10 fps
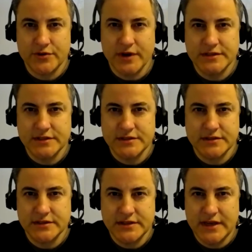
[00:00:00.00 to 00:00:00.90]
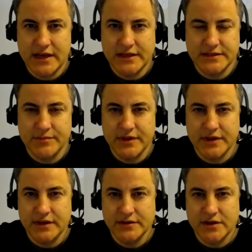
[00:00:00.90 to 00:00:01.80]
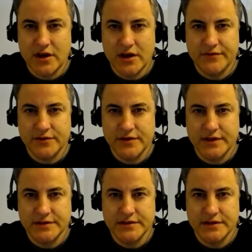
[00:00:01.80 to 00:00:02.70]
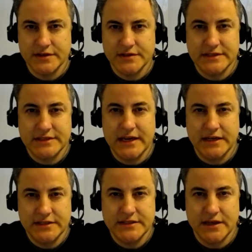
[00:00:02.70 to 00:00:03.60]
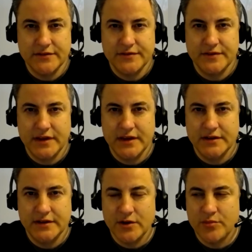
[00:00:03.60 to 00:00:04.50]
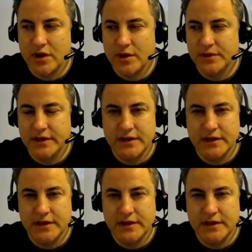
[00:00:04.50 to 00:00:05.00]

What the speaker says: crisis because they had something to offer that sustained itself and are probably